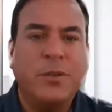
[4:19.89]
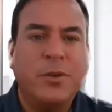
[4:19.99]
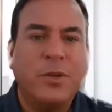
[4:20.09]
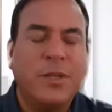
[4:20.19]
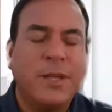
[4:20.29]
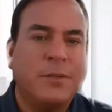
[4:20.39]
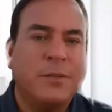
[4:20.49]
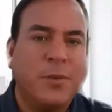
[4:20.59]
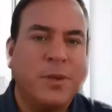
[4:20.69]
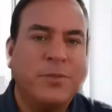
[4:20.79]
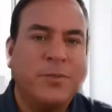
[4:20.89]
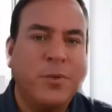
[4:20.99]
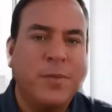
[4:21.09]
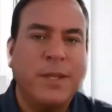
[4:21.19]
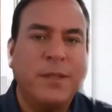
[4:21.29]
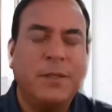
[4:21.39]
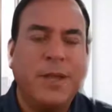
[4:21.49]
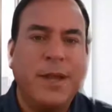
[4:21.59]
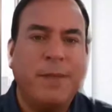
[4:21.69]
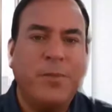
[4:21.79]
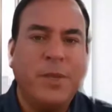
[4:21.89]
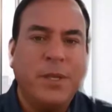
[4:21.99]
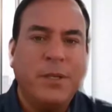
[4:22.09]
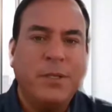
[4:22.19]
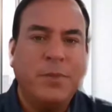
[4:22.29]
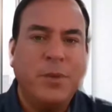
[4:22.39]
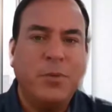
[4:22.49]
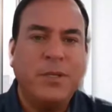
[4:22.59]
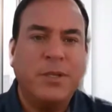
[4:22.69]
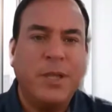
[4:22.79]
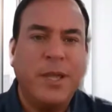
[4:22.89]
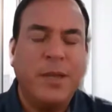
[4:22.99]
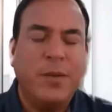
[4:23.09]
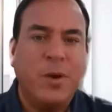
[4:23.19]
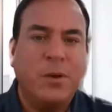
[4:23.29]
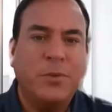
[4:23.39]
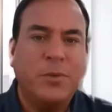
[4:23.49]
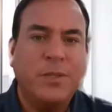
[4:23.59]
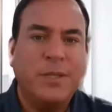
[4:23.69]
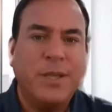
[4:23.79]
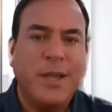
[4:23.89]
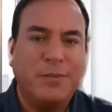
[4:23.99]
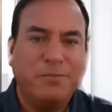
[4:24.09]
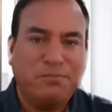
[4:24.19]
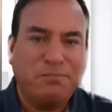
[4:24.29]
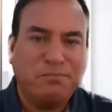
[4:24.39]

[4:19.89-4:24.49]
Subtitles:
Tony, thanks so much for making the time to be with us today, and welcome to NC Tech.